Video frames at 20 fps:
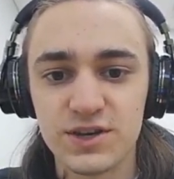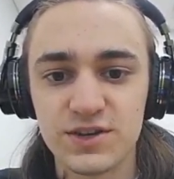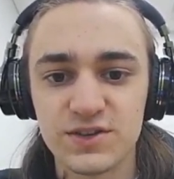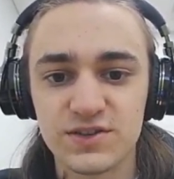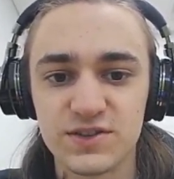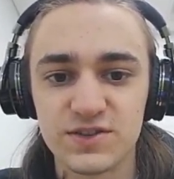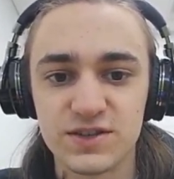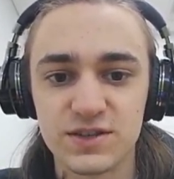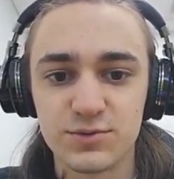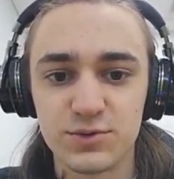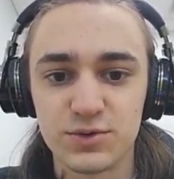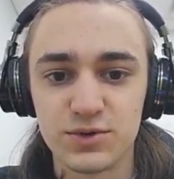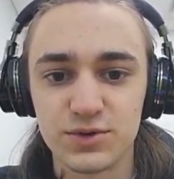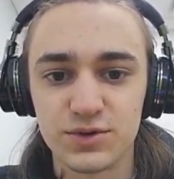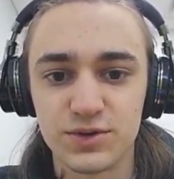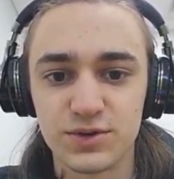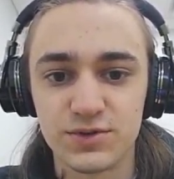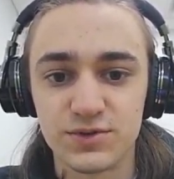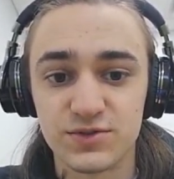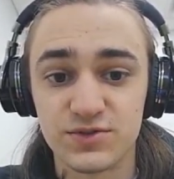since
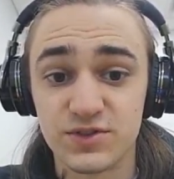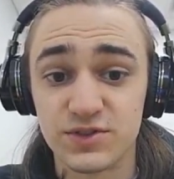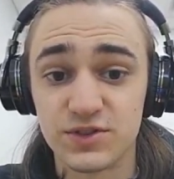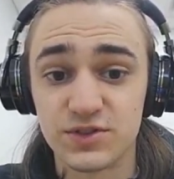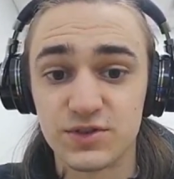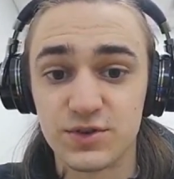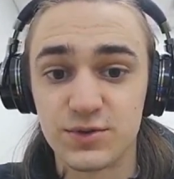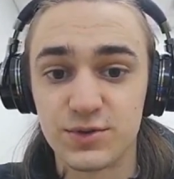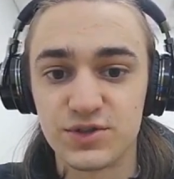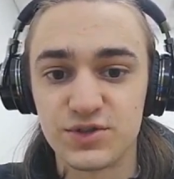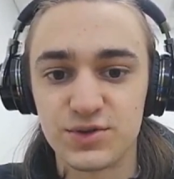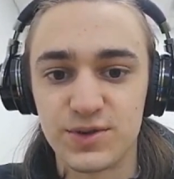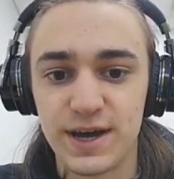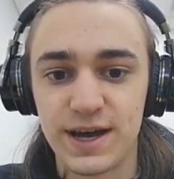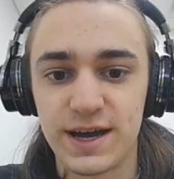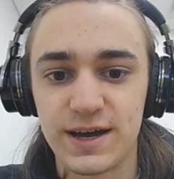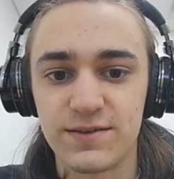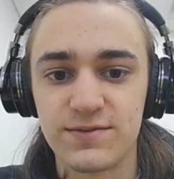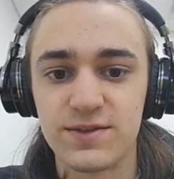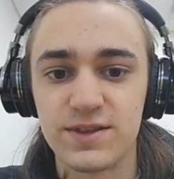it's going to
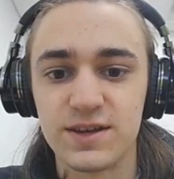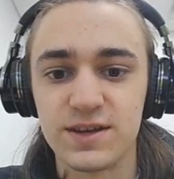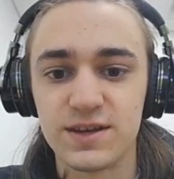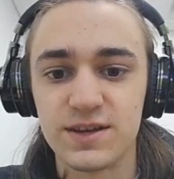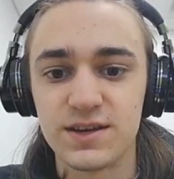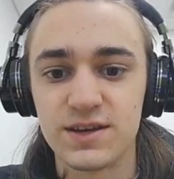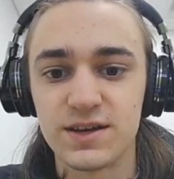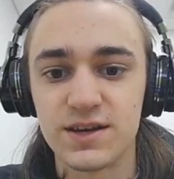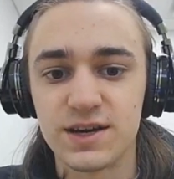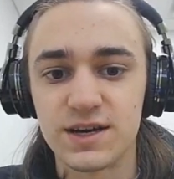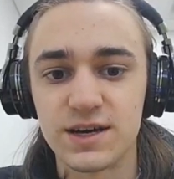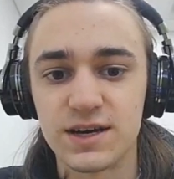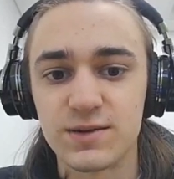have the